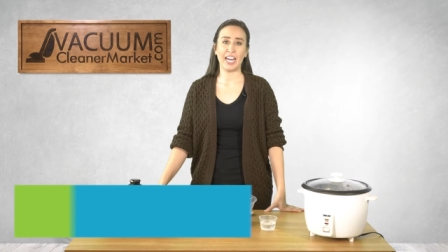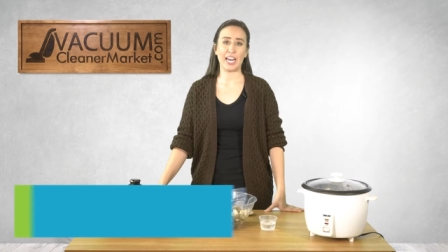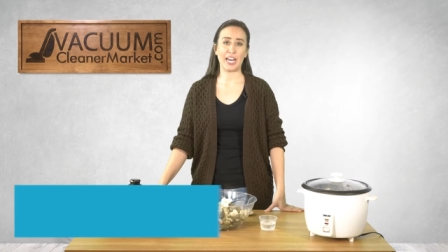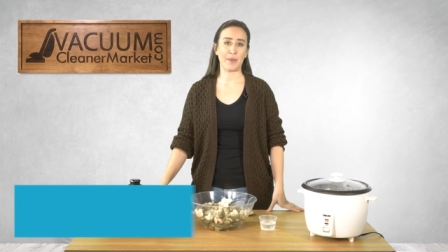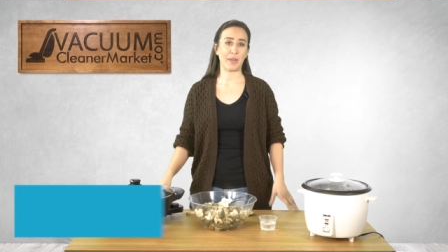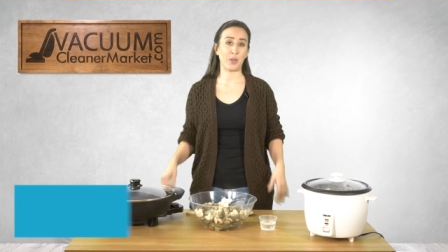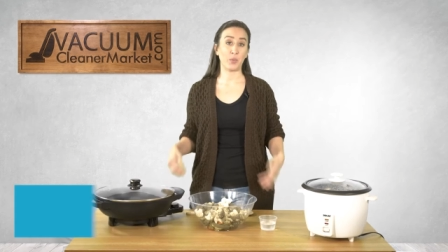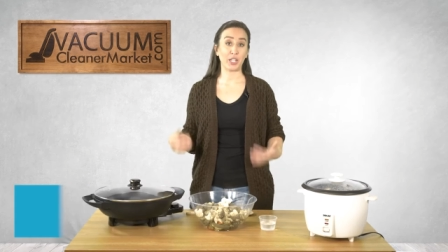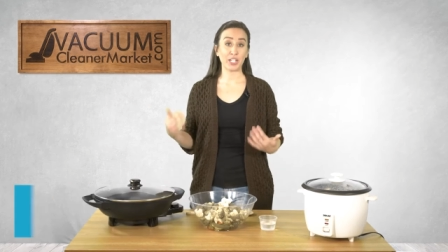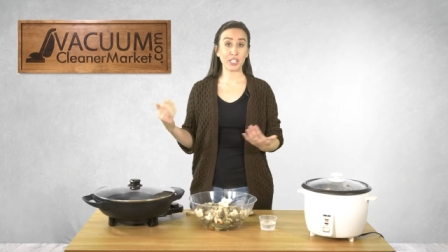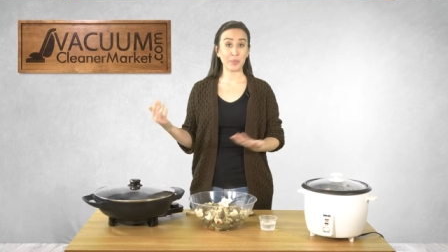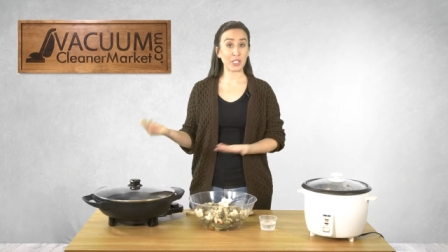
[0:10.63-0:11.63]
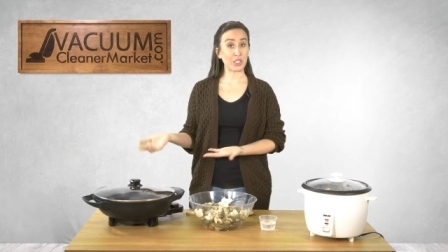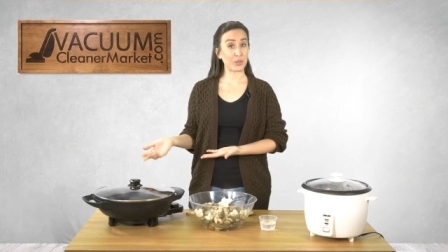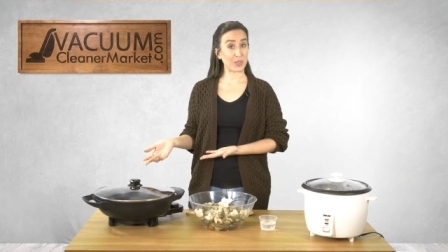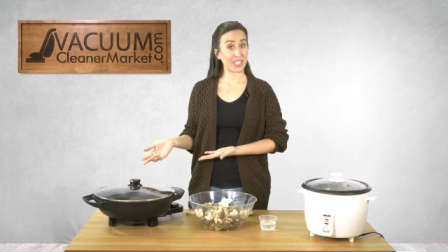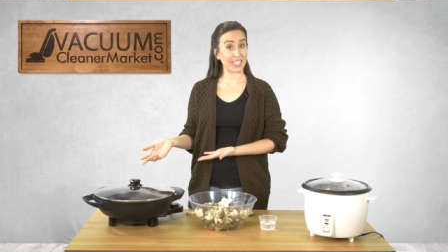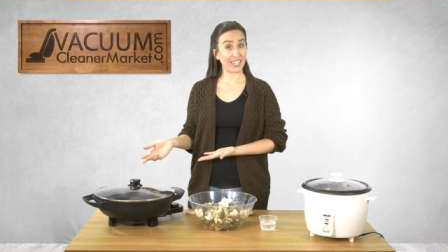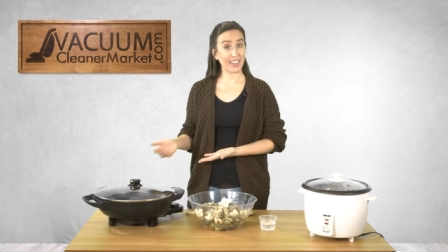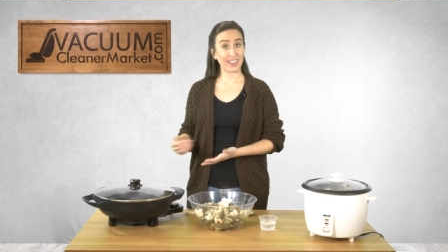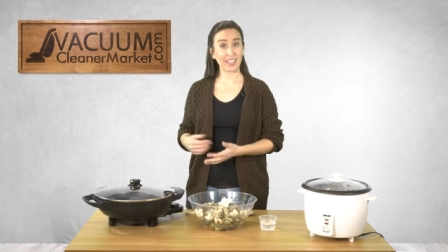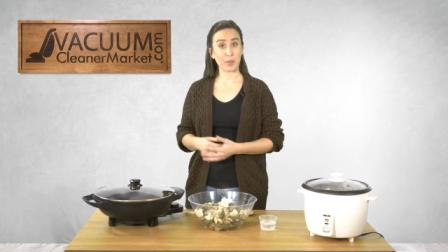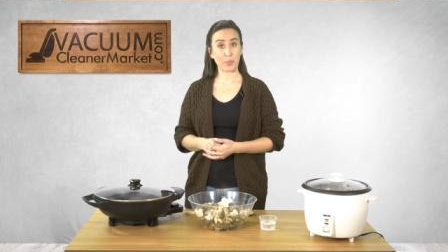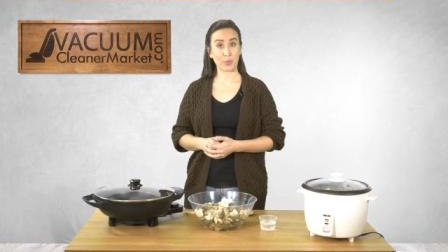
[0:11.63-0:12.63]
um, and we are going to be using
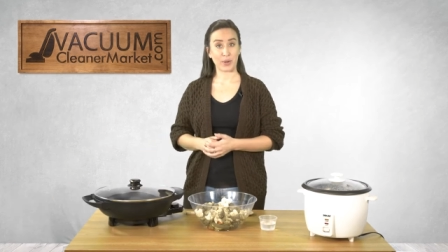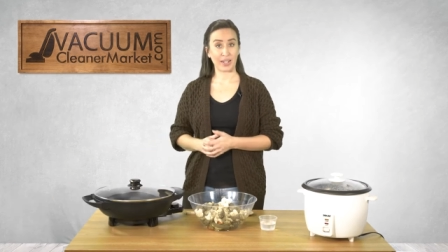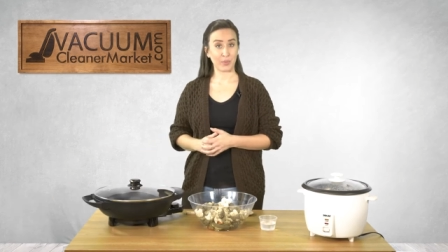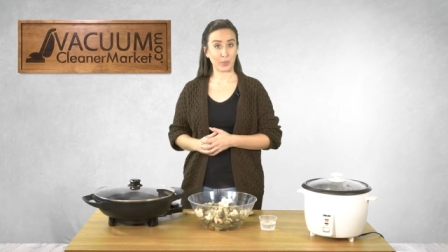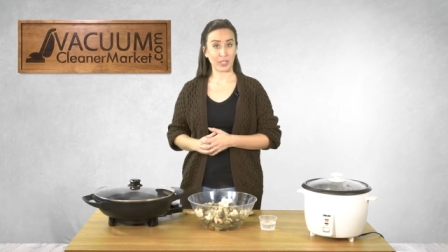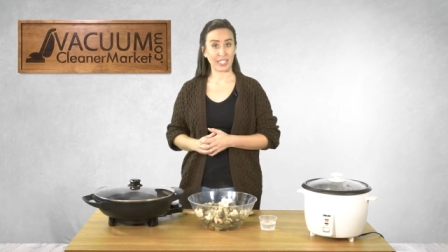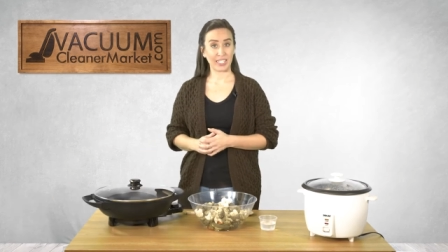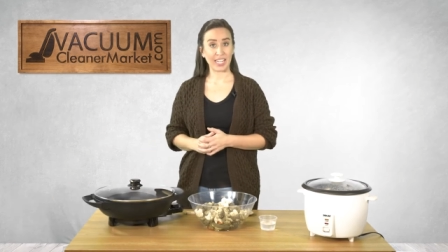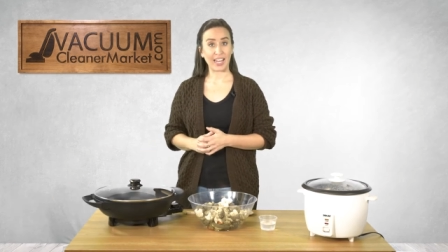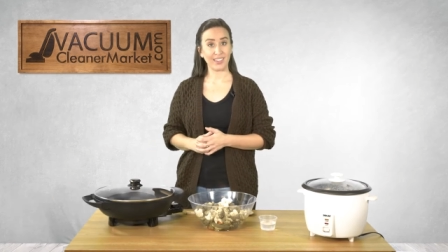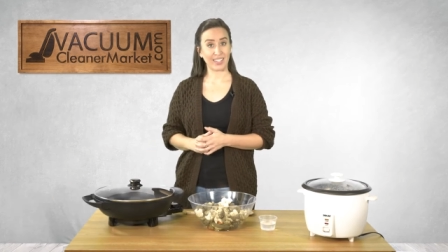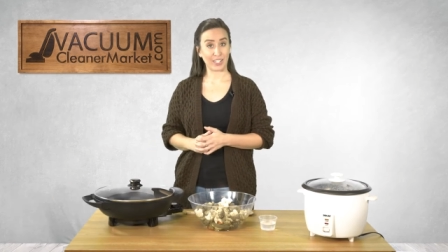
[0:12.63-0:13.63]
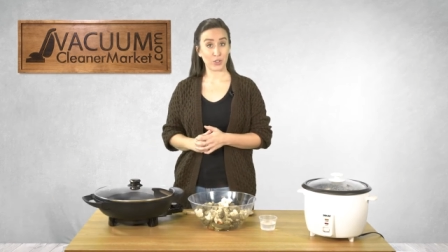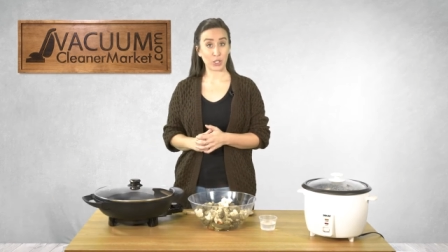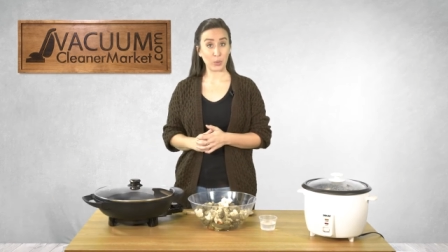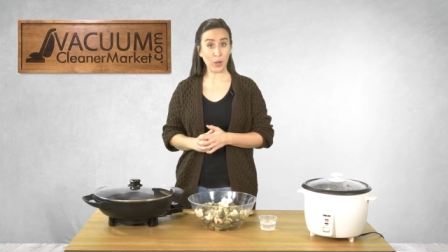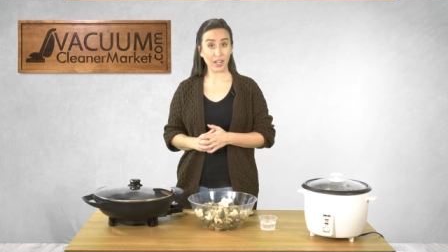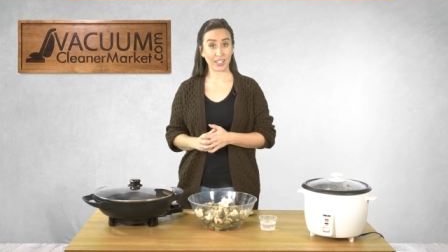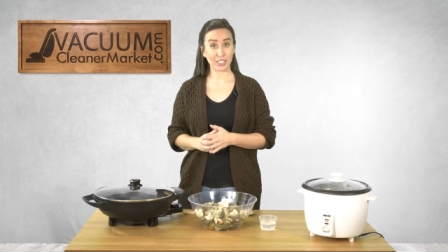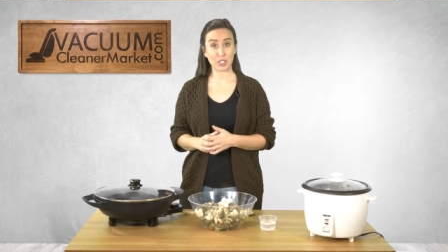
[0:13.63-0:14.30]
the Brentwood electric wok.